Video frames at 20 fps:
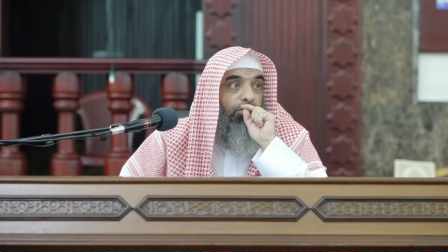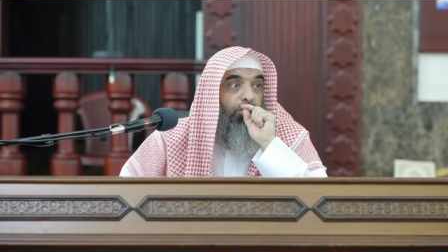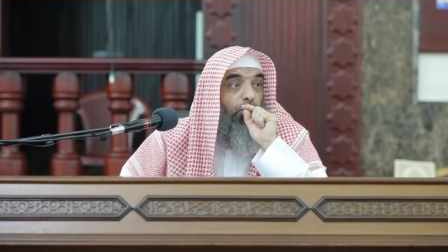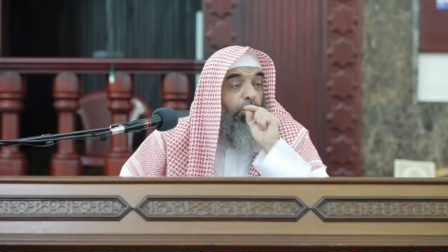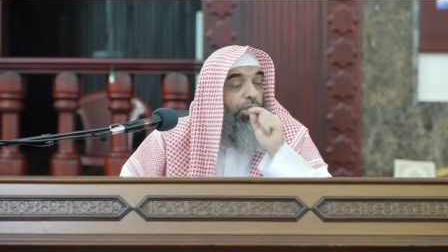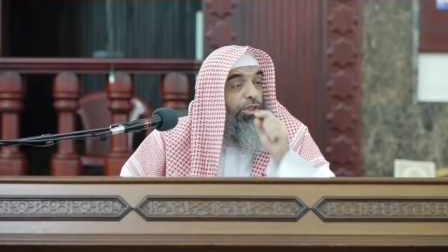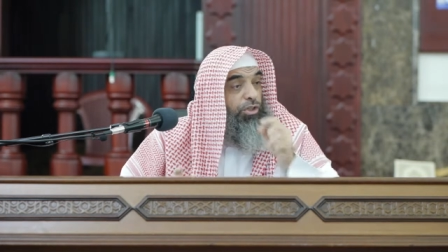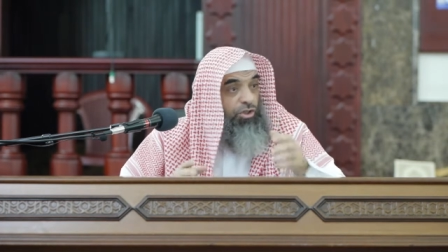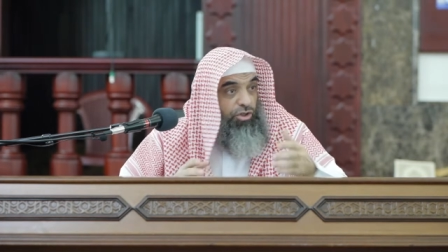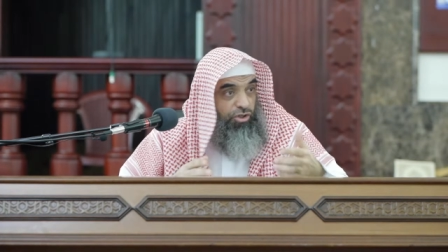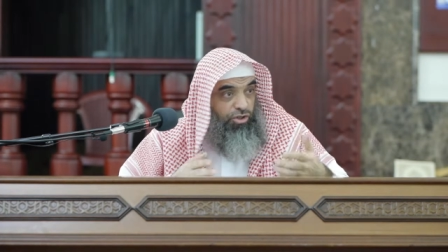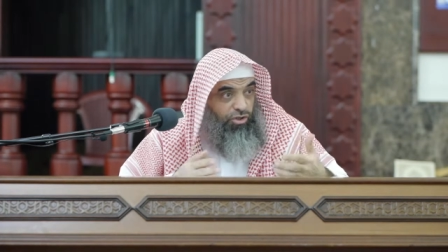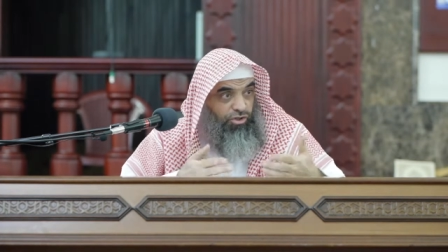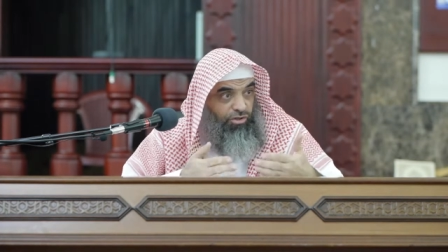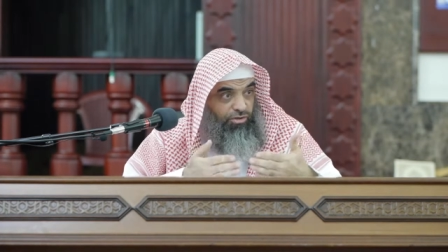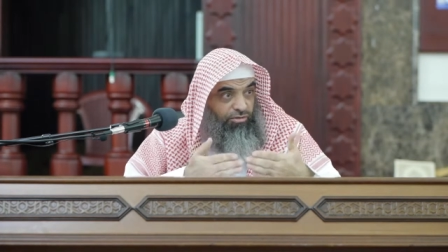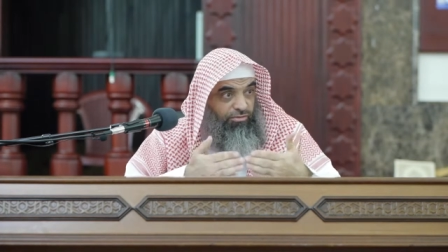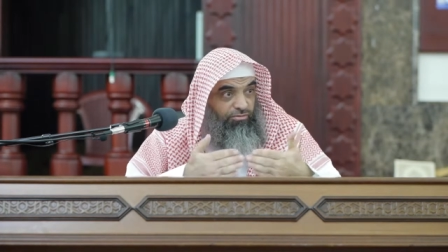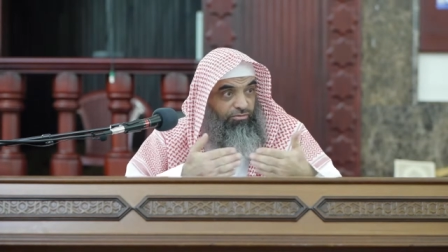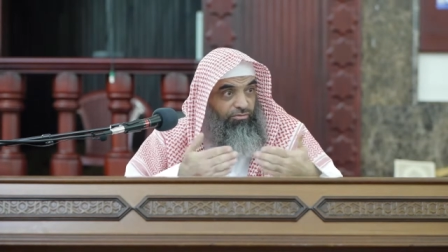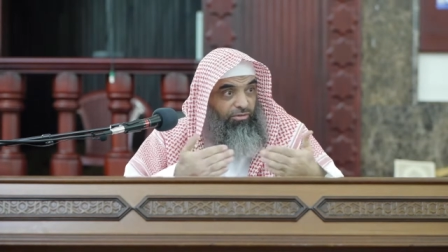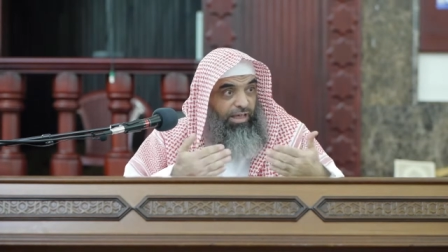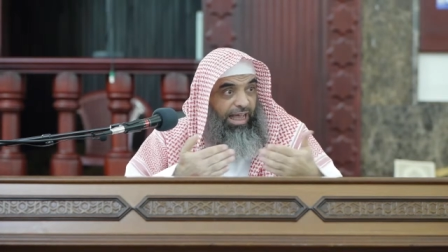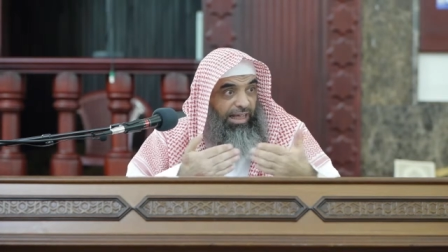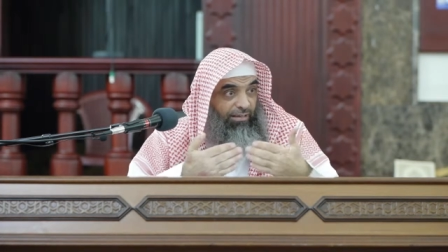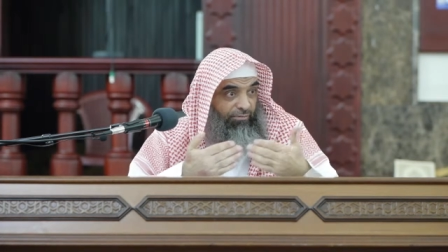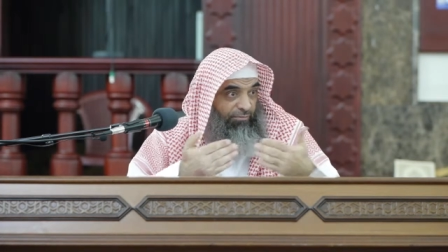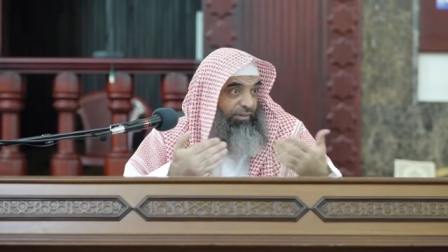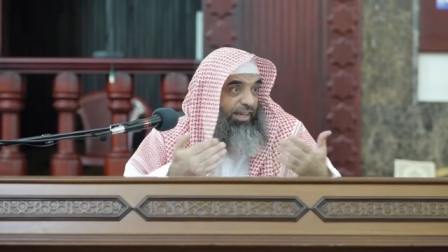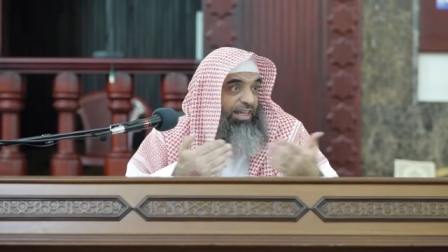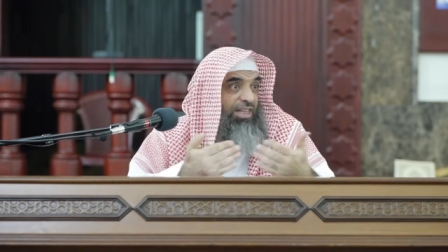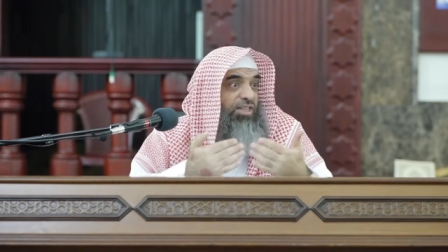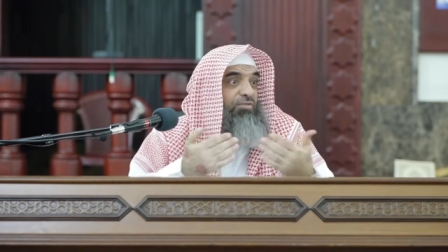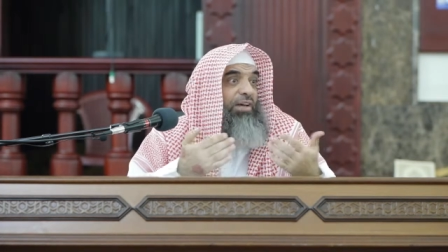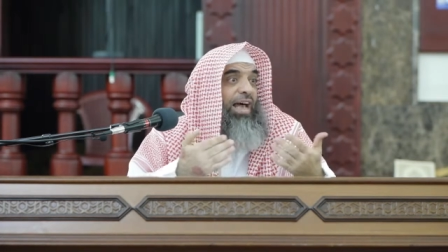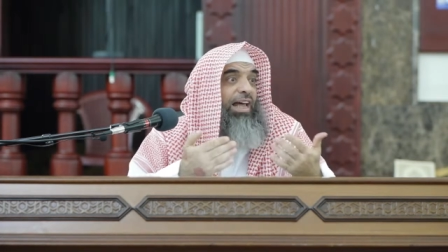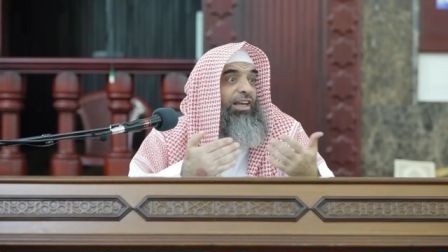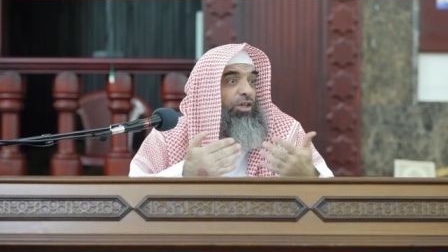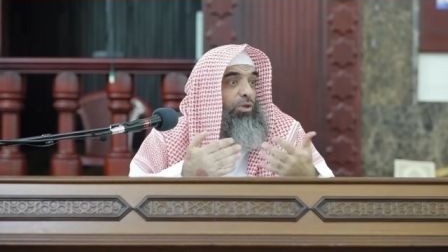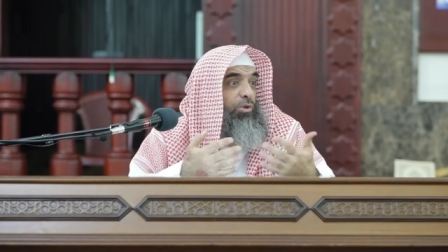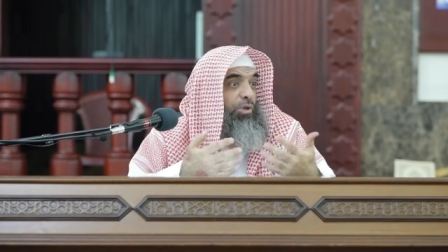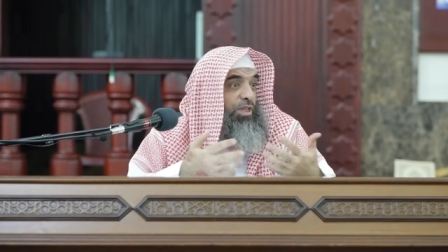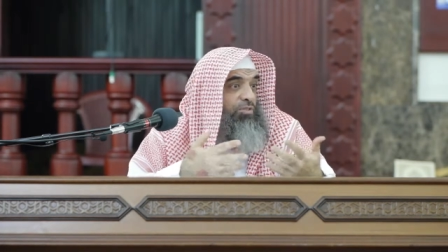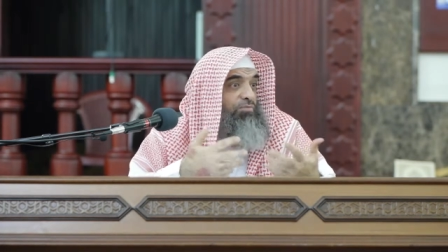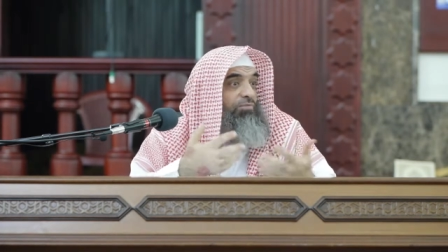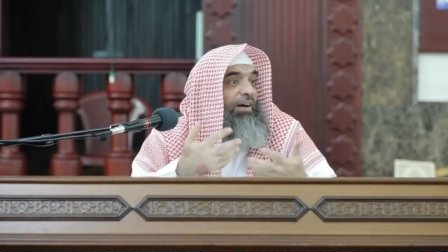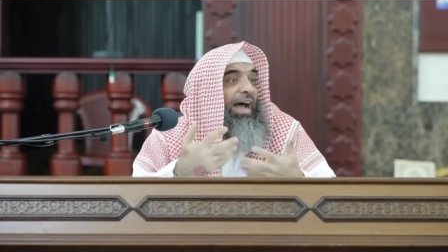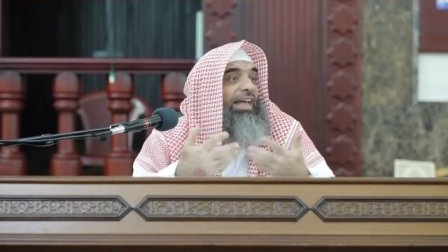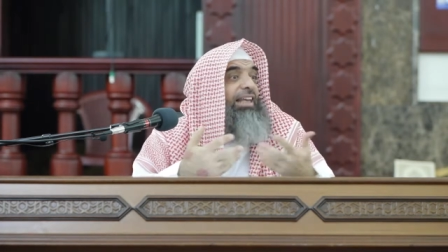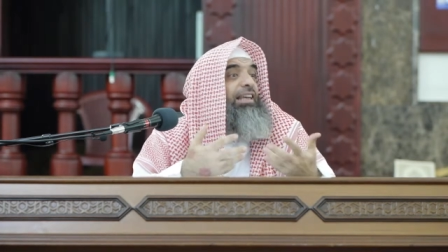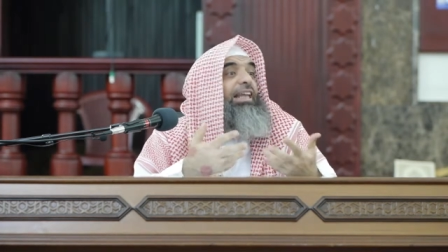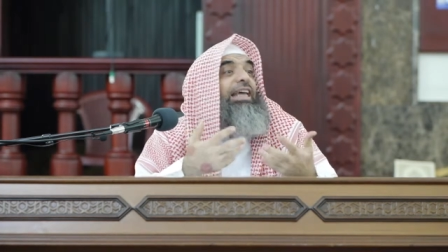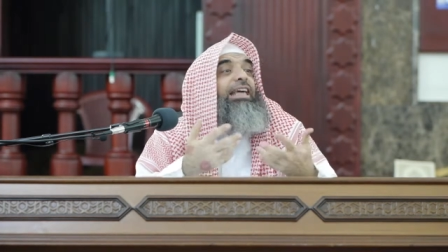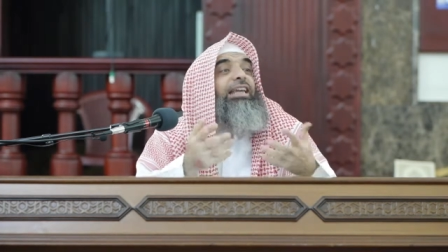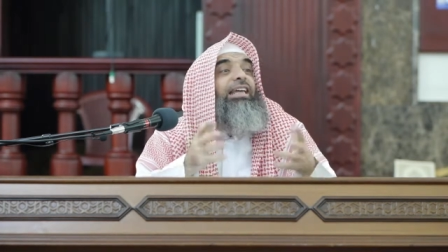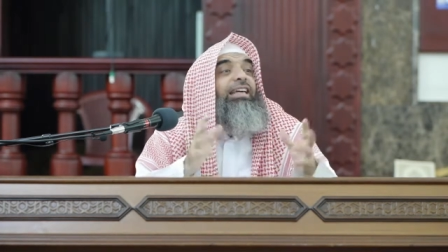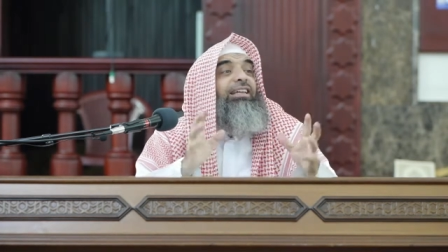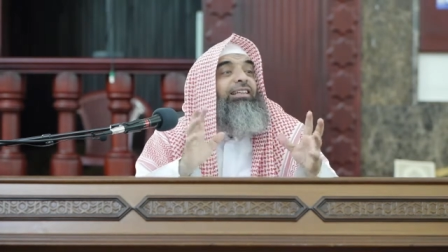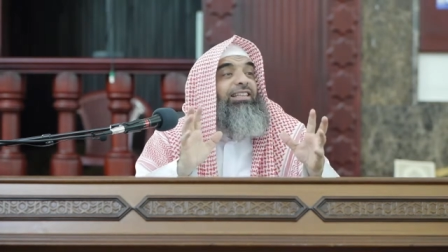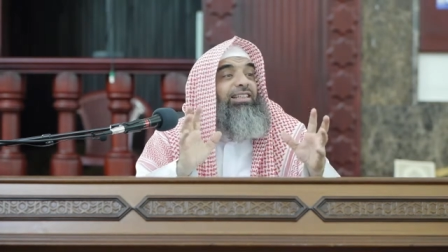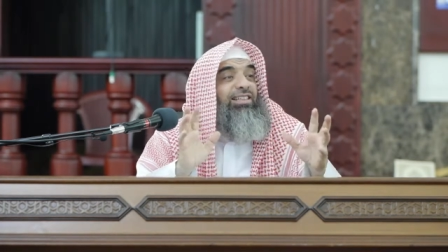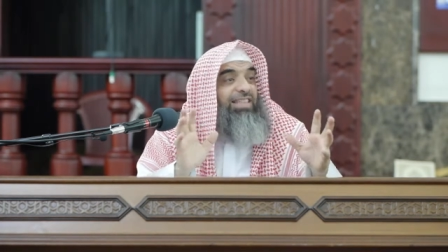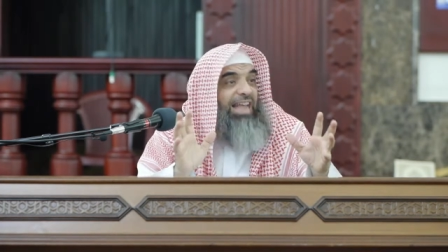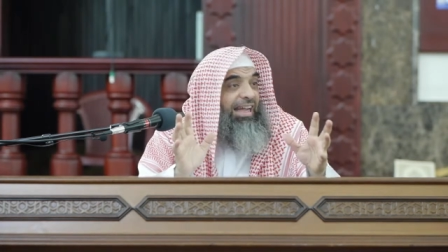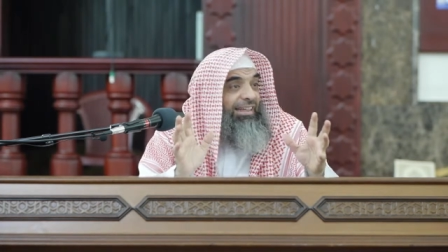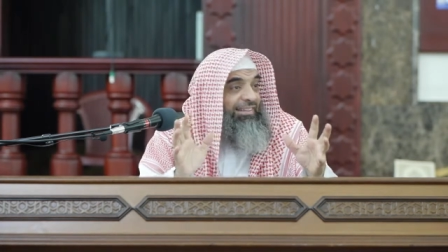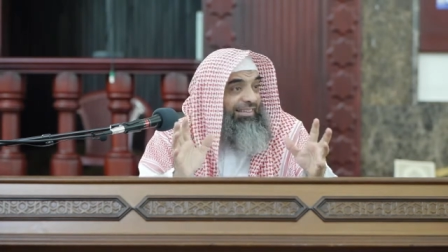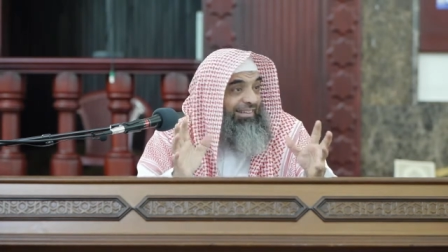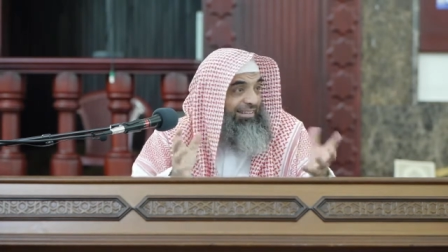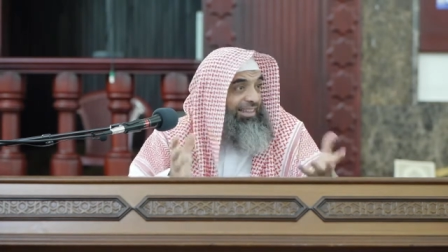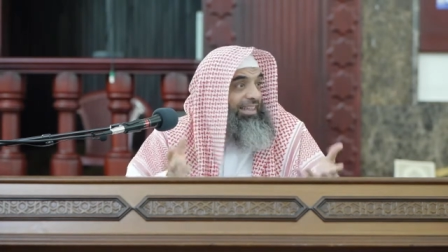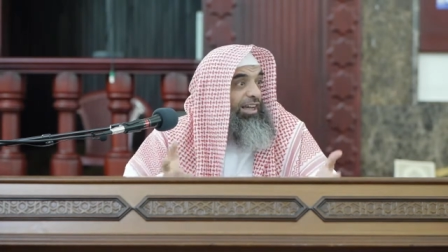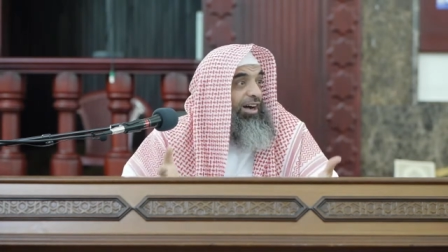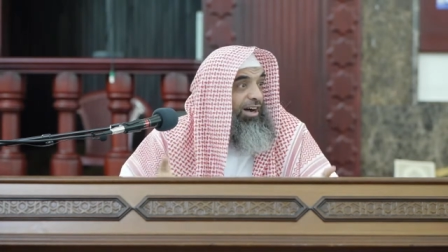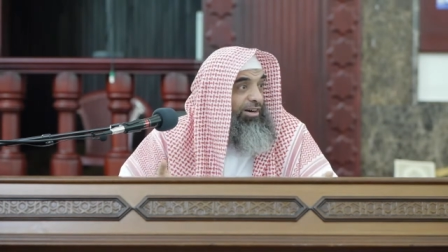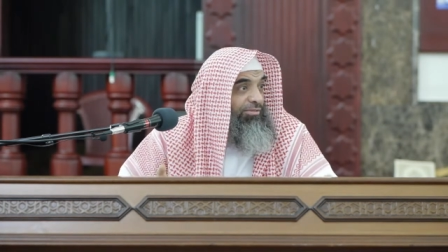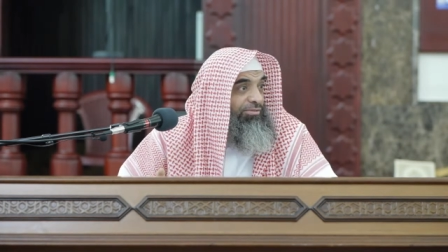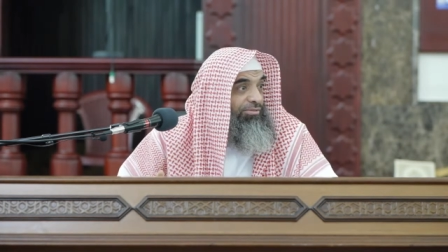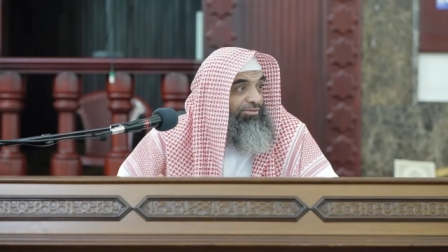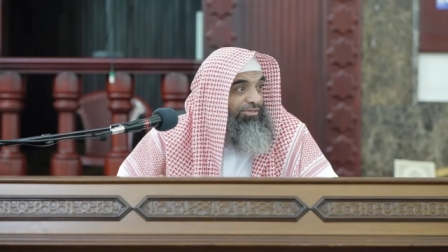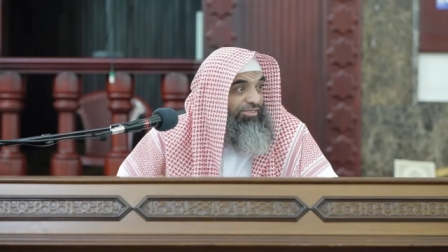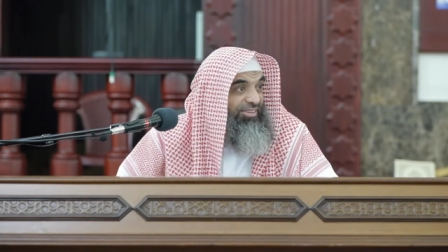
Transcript: which at face value is violating the sanctity of